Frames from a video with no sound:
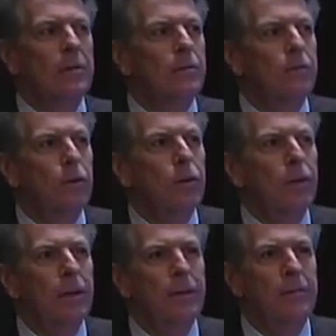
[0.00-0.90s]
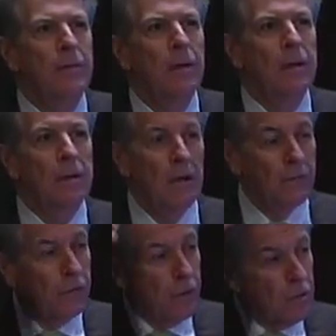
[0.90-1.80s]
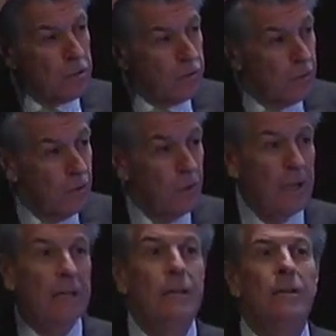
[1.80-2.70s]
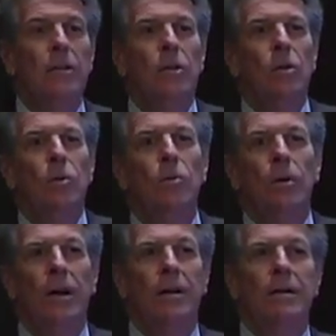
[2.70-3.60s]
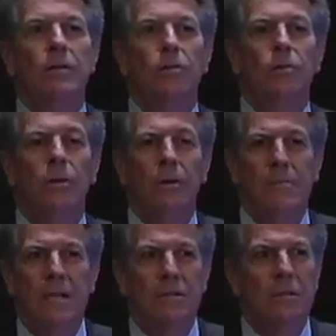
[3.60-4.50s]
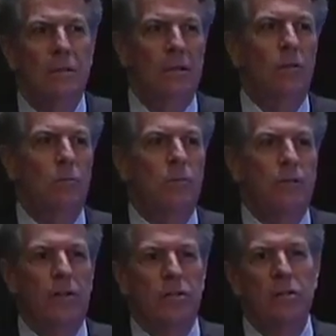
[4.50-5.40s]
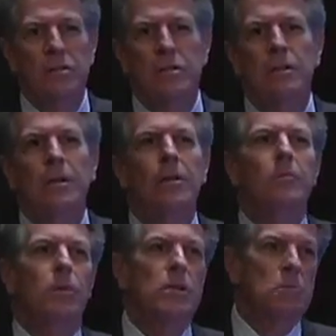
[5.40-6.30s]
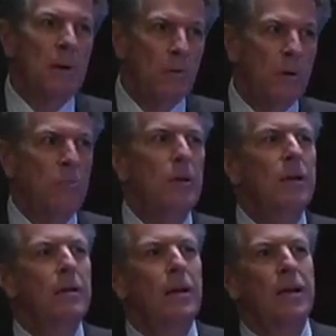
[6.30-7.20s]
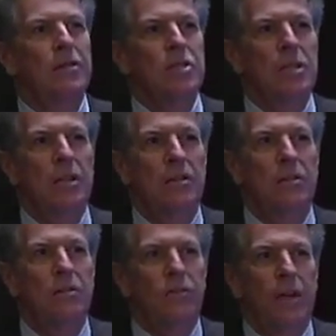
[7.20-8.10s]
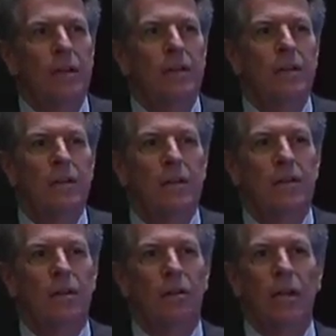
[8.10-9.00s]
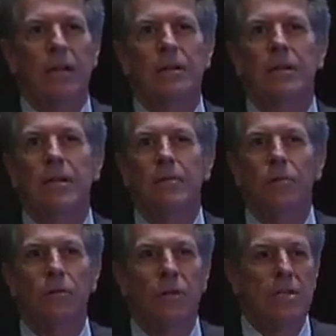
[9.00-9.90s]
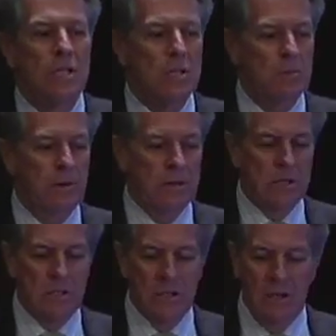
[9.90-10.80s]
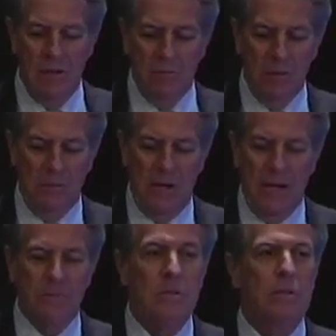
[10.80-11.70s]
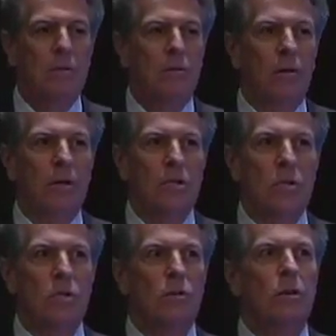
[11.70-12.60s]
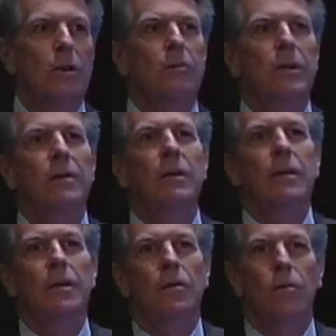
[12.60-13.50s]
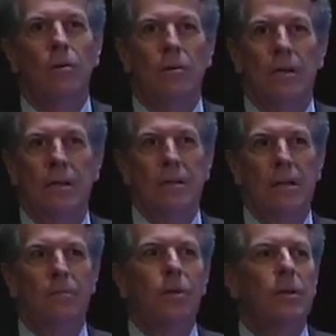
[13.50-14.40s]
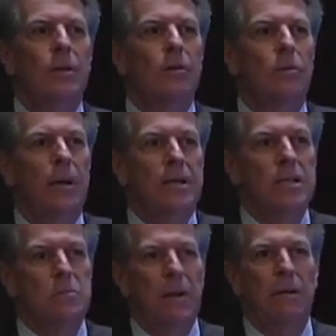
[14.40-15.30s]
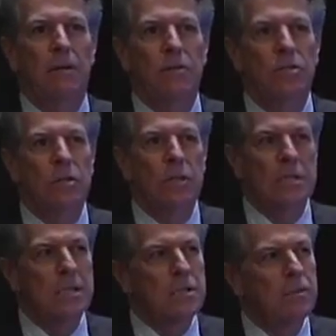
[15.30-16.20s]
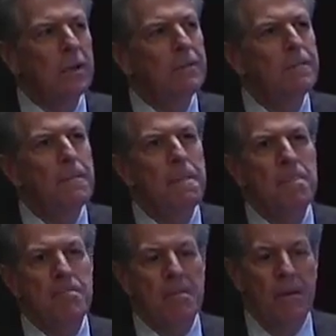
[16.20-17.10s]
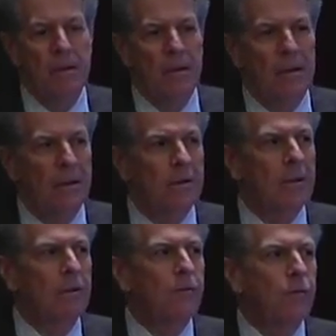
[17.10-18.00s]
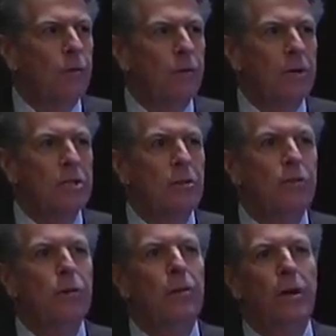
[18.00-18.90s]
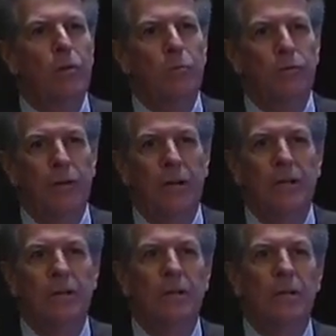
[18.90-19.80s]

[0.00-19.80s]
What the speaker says: flow here. Now, for those of you here who are mental health professionals, please bear with me. I understand that you've had, no doubt, a number of these experiences, but perhaps not necessarily one or a number that are quite as pathological as this one. And for the rest of you, I hope you find